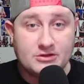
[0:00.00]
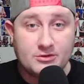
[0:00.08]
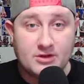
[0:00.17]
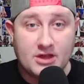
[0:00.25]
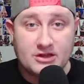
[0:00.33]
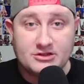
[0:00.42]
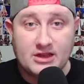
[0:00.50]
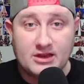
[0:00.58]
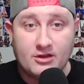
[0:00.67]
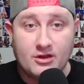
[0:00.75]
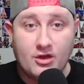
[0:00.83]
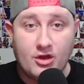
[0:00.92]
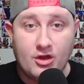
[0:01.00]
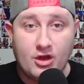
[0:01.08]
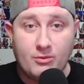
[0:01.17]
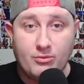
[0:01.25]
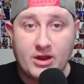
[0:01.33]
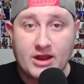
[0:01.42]
who cashed in her
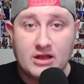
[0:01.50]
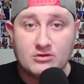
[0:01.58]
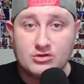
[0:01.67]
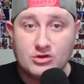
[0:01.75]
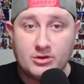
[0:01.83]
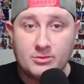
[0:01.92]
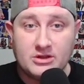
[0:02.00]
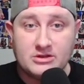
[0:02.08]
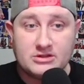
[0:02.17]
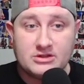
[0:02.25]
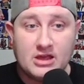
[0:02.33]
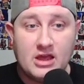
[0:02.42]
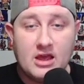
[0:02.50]
breakout tournament